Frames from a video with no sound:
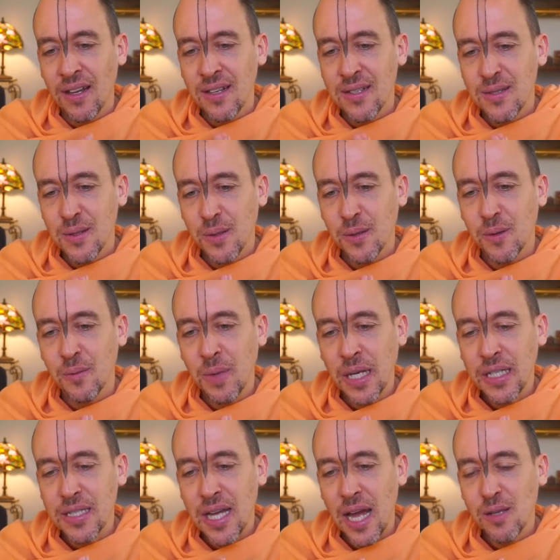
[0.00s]
So
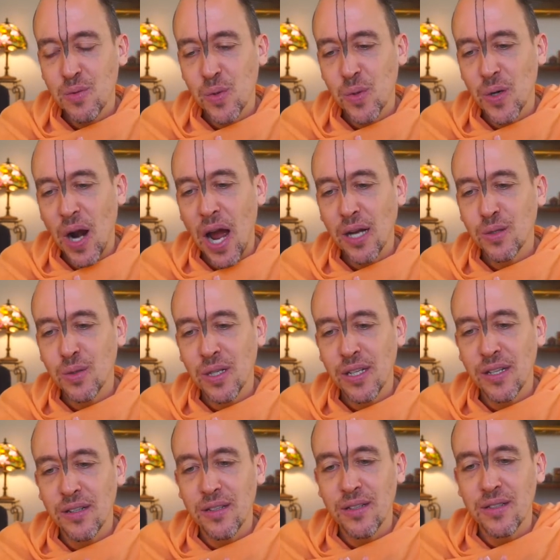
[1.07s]
many times we were
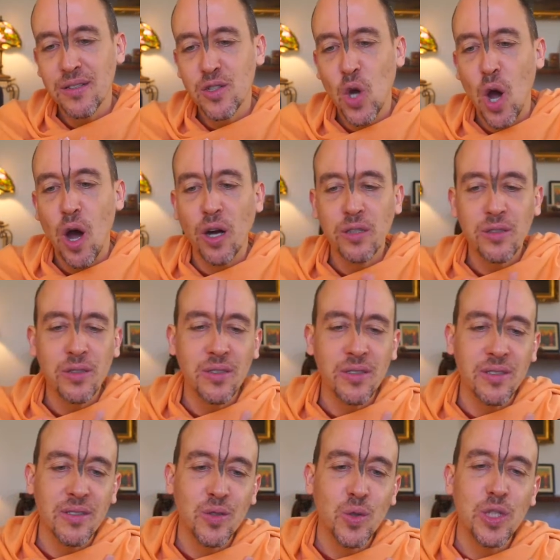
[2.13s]
actually taught
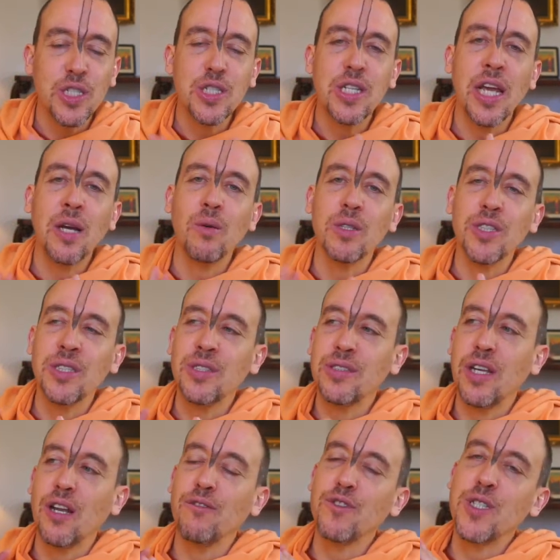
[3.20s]
to distinguish,
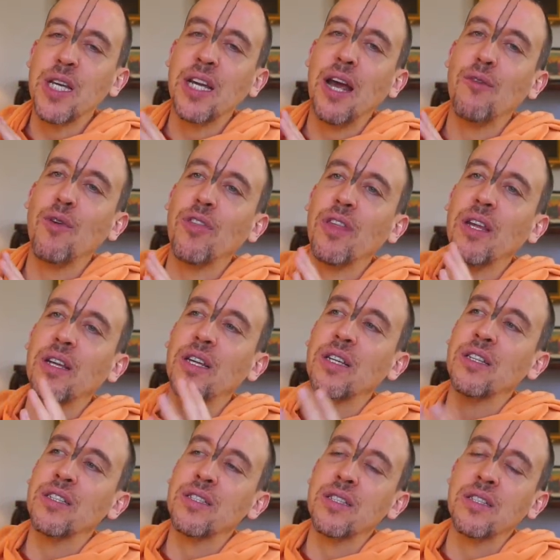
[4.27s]
instead of seeing everything,
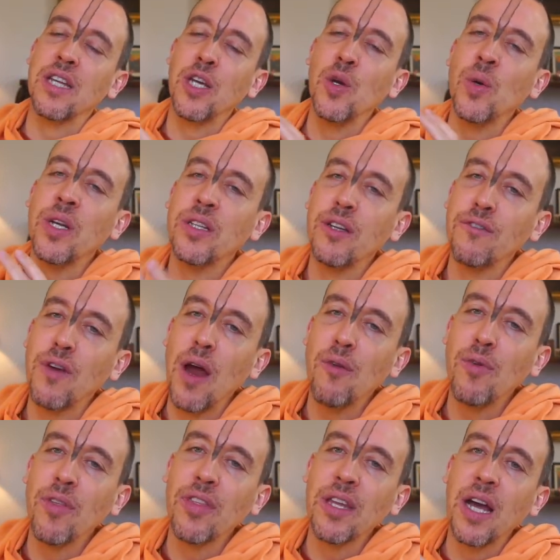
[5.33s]
the unity of
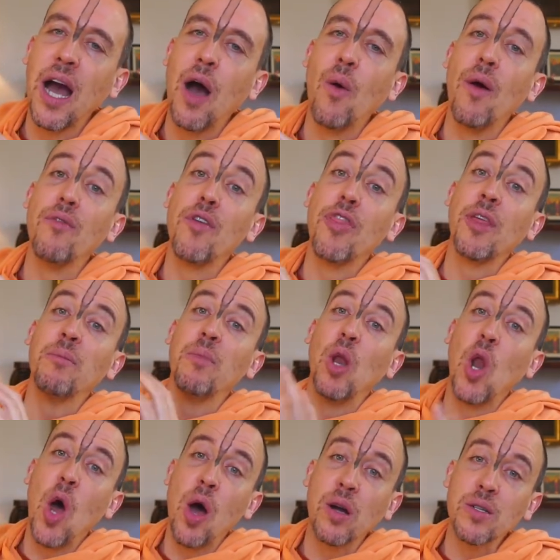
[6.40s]
everything, how everything
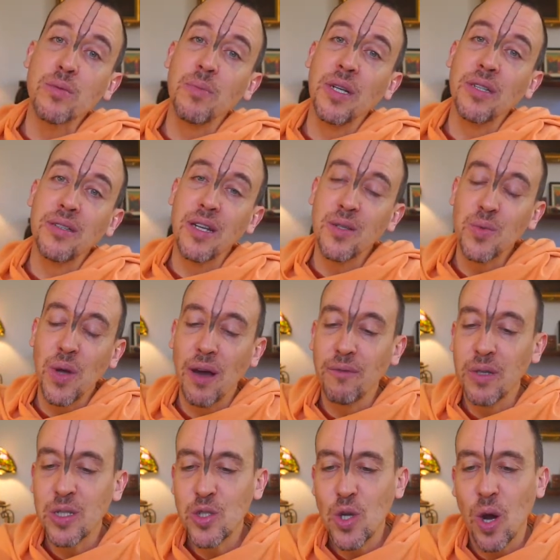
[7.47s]
belongs. Many times we have
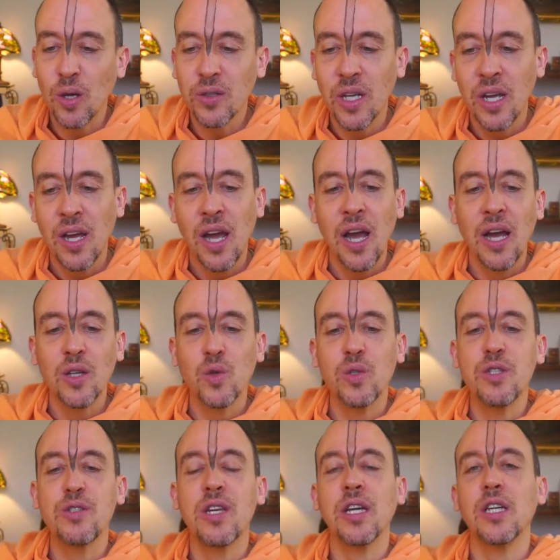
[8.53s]
been taught to
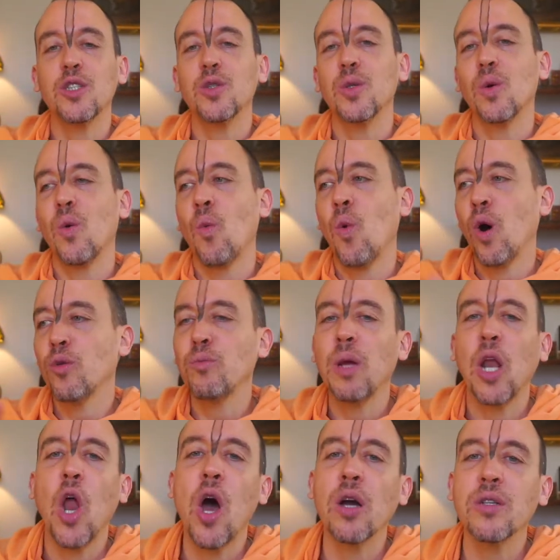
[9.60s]
distinguish what
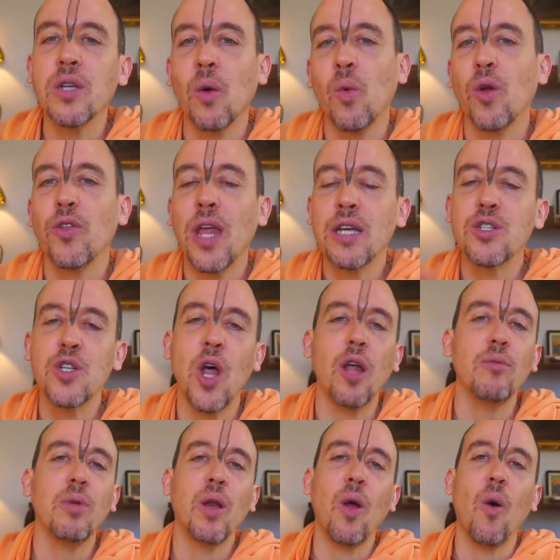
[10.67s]
belongs and what does not
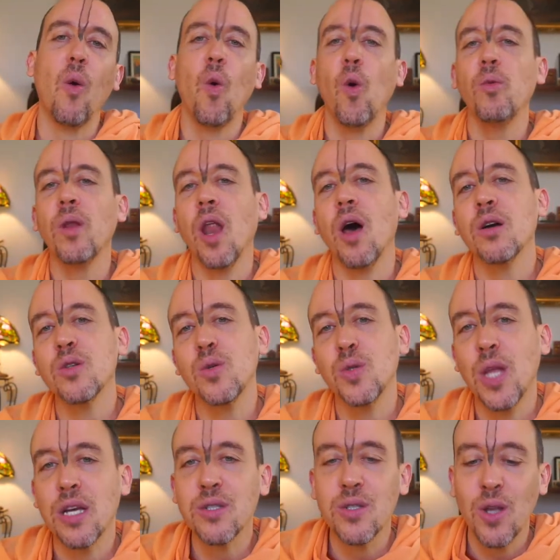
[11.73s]
belong, who belongs, who
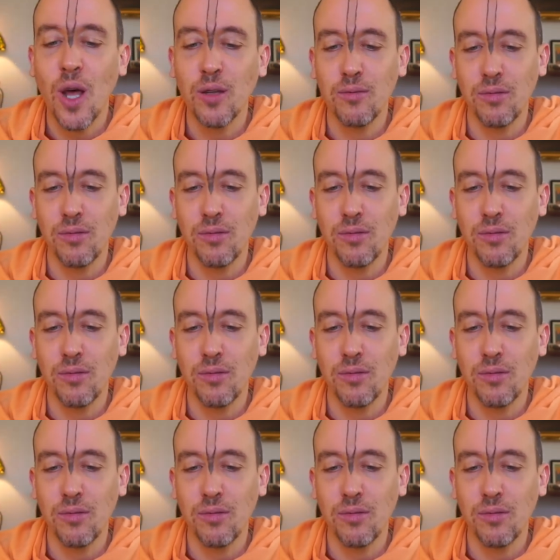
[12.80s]
does not